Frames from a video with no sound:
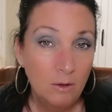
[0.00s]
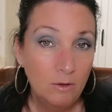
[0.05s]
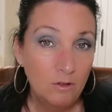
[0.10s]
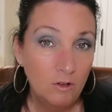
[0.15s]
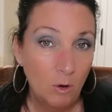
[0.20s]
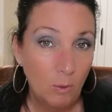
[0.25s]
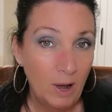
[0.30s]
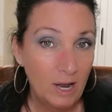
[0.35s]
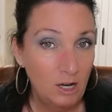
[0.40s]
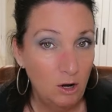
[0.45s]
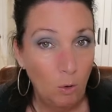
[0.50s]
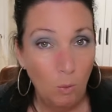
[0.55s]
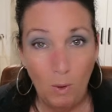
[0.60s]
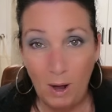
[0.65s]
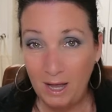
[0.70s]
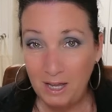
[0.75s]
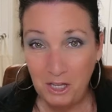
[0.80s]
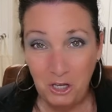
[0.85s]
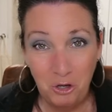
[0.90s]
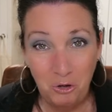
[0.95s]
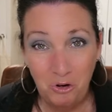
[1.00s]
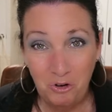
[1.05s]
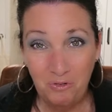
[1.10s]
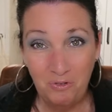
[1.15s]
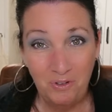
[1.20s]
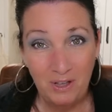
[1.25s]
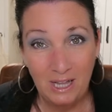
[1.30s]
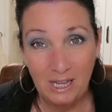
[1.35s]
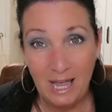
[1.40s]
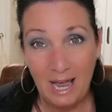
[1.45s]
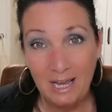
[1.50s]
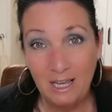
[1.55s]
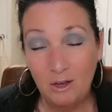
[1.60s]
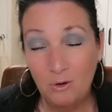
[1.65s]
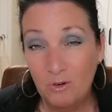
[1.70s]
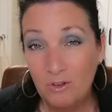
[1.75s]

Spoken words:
So I don't want you to feel like you're